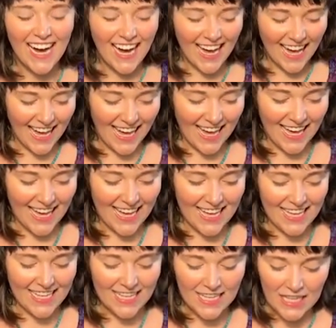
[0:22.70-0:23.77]
Uh,
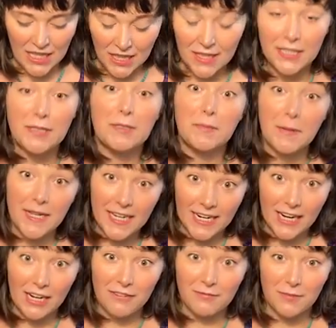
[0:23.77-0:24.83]
Speaking
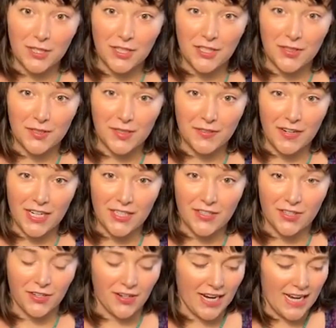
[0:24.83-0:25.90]
of Mercury
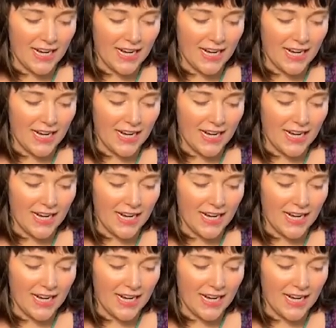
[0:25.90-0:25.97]
retrograde,